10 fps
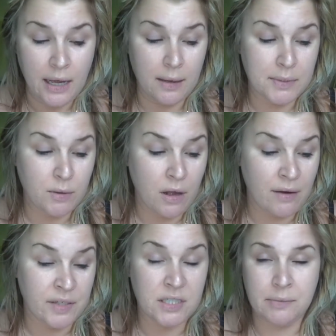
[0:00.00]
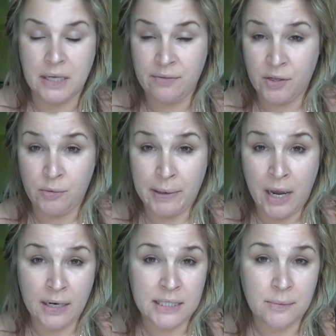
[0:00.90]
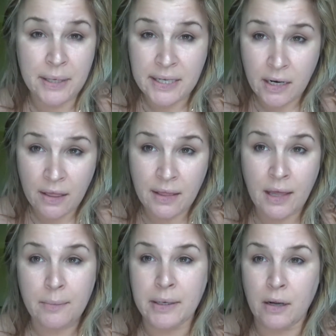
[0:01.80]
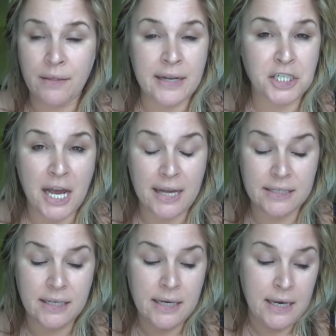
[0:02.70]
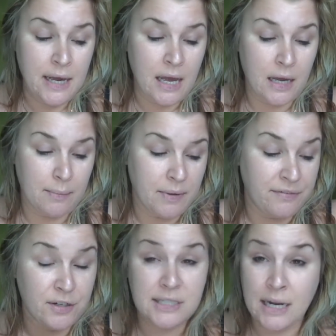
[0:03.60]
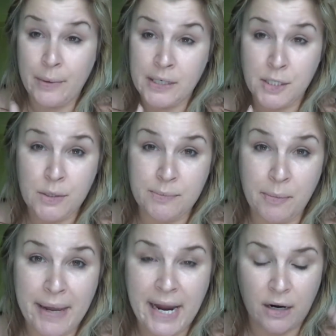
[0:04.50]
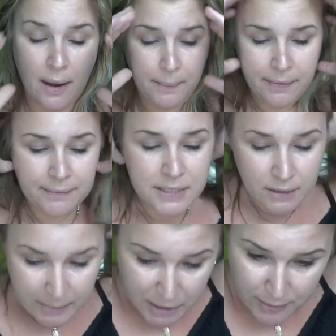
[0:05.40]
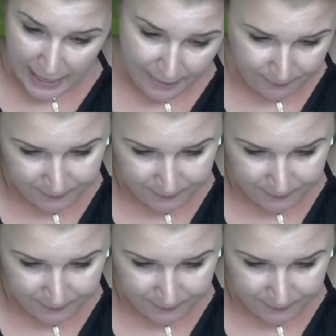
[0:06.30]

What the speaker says: So I'll obviously be giving you my honest opinion on them and all that jazz. The first thing I want to do is put my hair up. So let me do that.